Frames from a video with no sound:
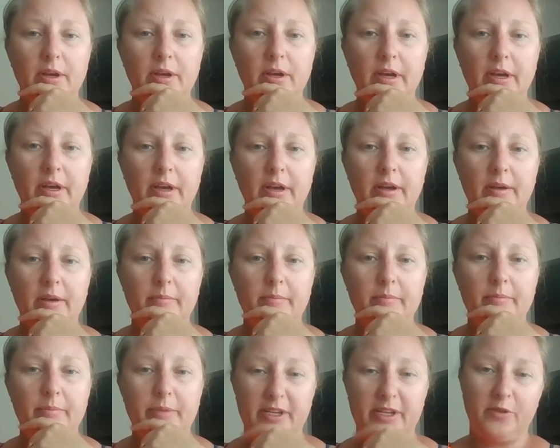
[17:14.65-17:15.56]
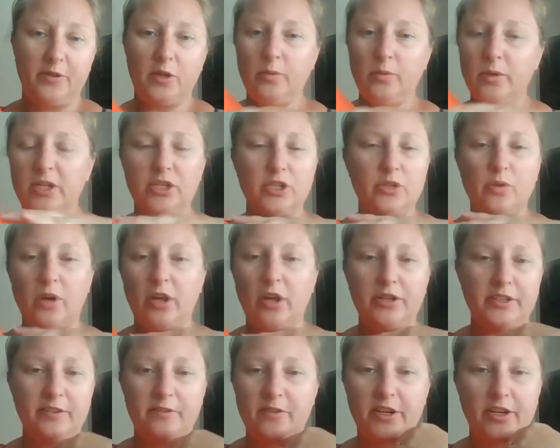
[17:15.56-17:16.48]
but if you want to do all
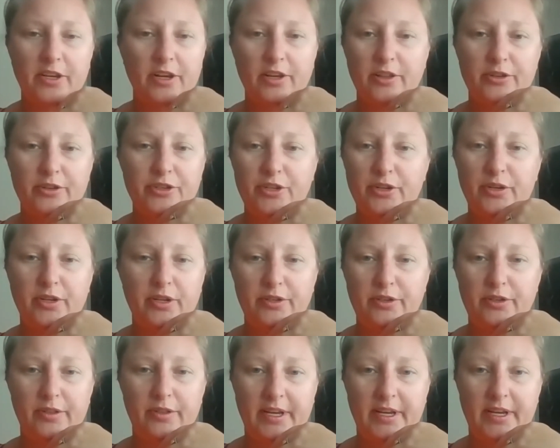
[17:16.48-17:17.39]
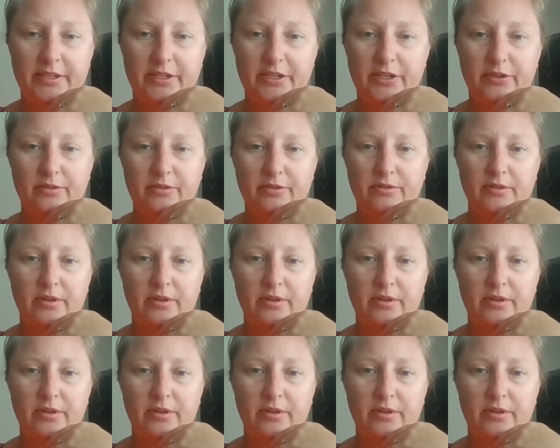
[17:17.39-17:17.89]
different colors, you can do that too.